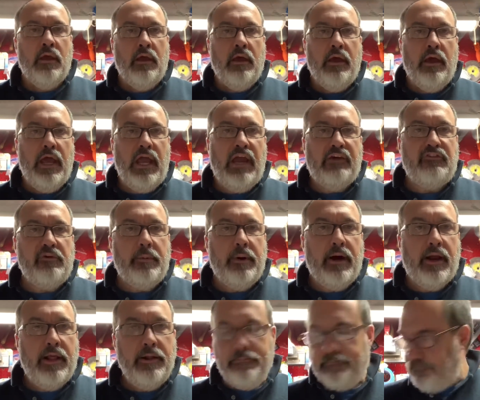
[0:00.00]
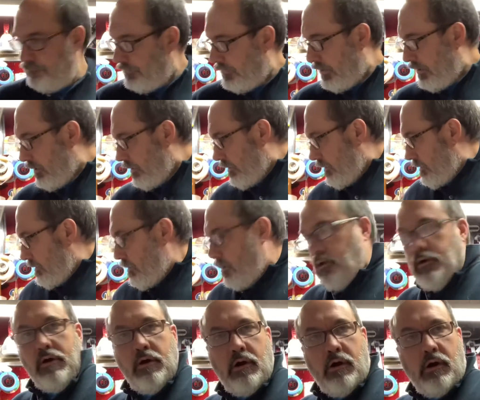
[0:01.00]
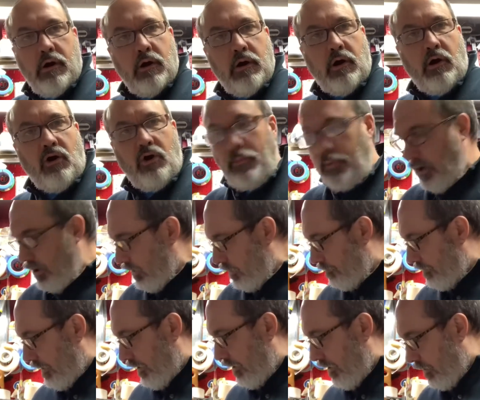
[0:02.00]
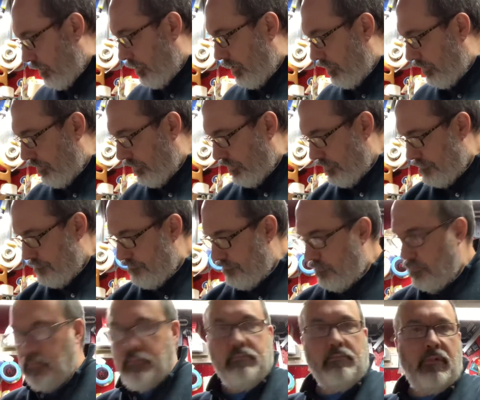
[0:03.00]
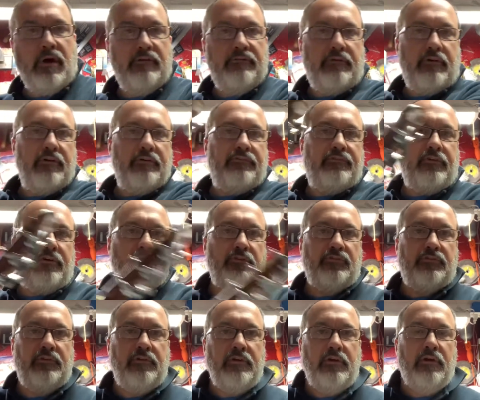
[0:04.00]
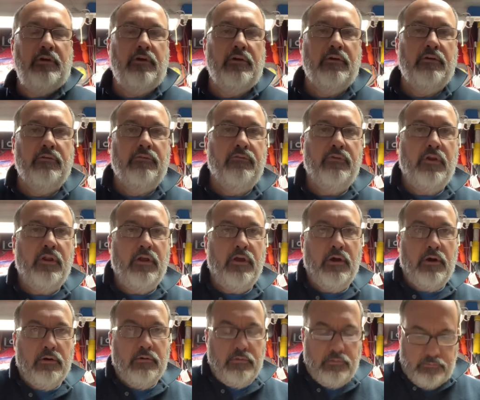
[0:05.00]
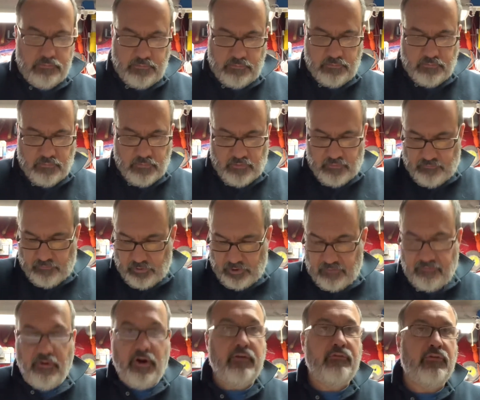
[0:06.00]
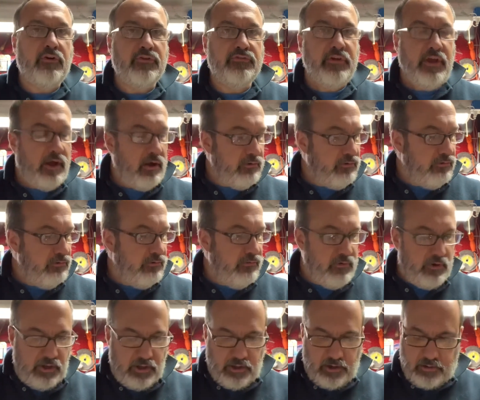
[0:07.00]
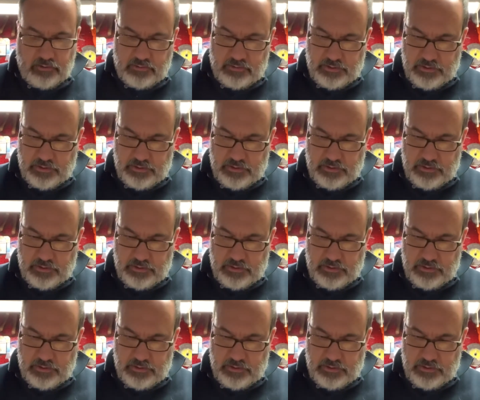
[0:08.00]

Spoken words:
Hey everybody, Carl Menicapelli with my very first video, very first how-to video.